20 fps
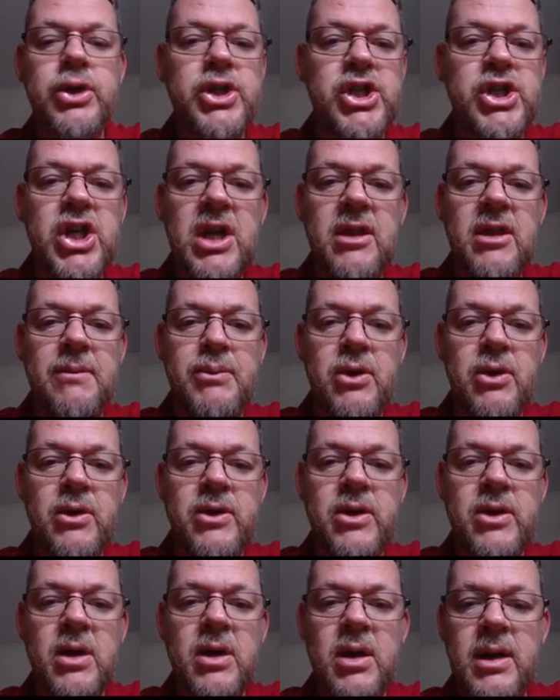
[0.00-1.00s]
sheets per
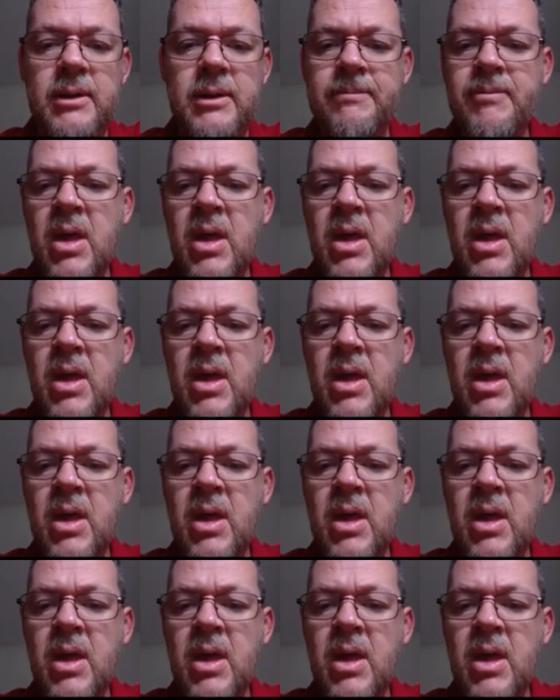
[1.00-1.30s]
side.